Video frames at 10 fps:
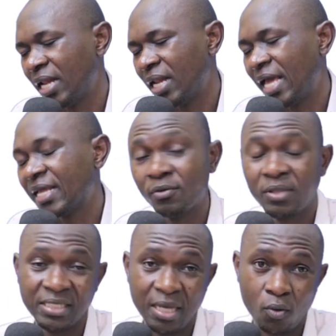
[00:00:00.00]
Like now
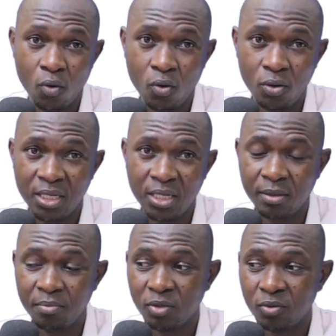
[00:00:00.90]
there's a war
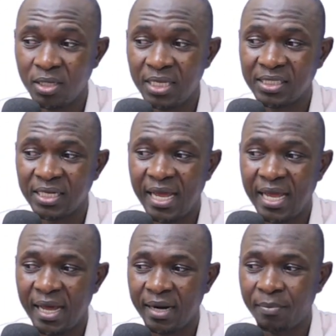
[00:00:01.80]
between Israel
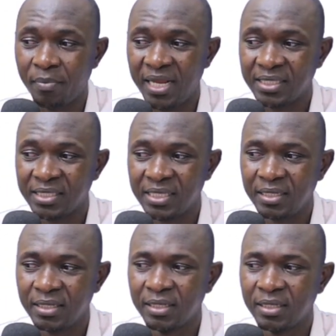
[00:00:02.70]
and Palestine.
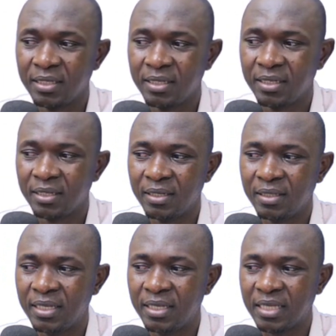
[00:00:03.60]

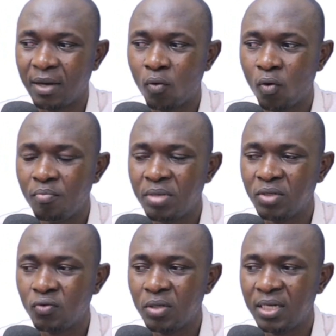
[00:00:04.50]
There's a war
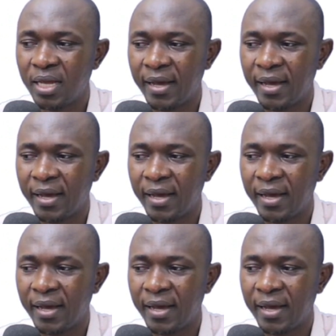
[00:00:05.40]
between